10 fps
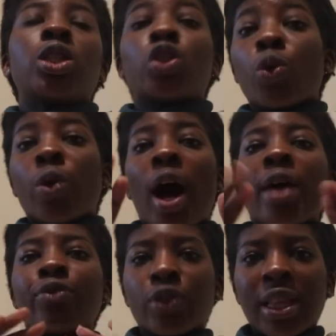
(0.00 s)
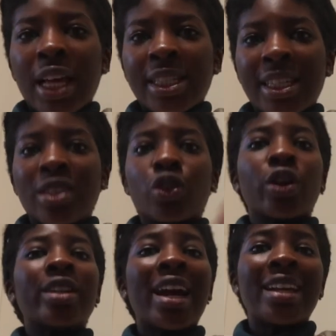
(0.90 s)
so for the last season there
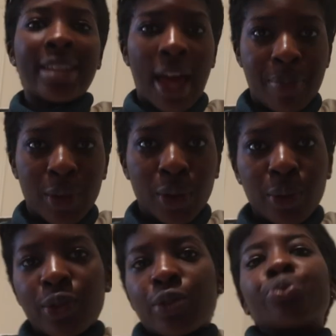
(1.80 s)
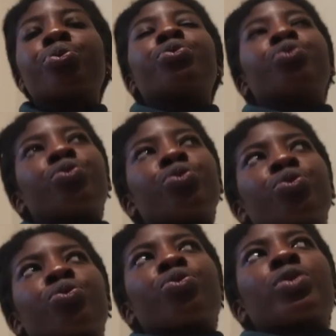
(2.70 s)
are nine episodes.
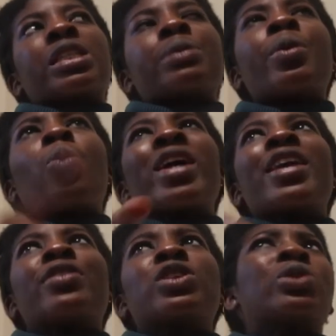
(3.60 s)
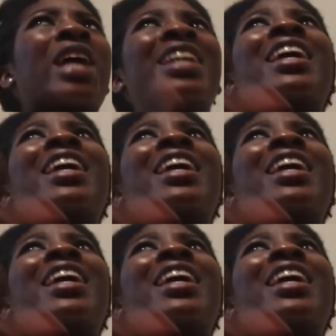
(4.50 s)
Tell me why Netflix only had